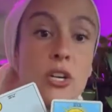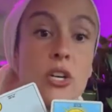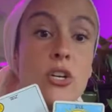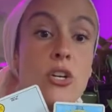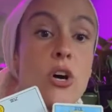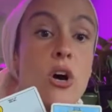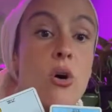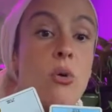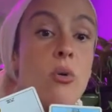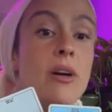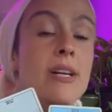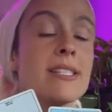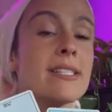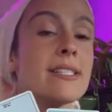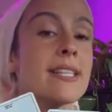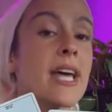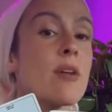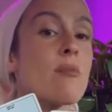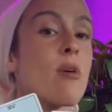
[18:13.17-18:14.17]
No,
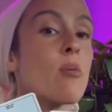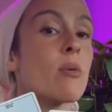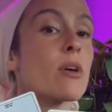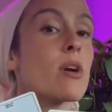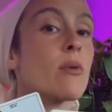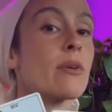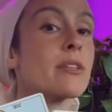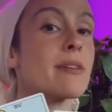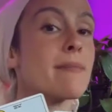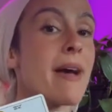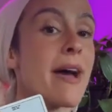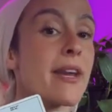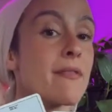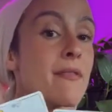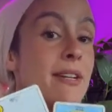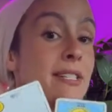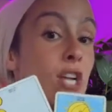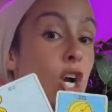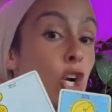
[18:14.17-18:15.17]
instead, what we're going to
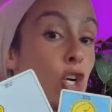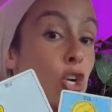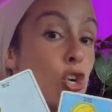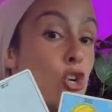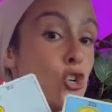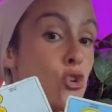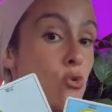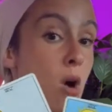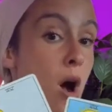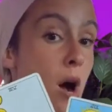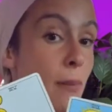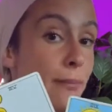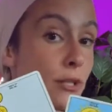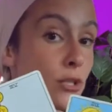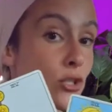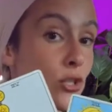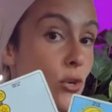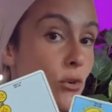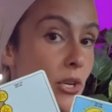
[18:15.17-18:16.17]
manifest are new
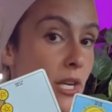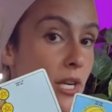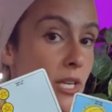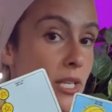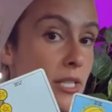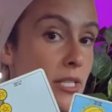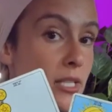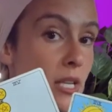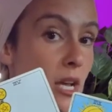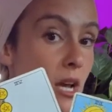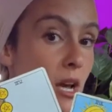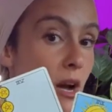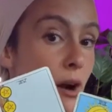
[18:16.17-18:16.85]
opportunities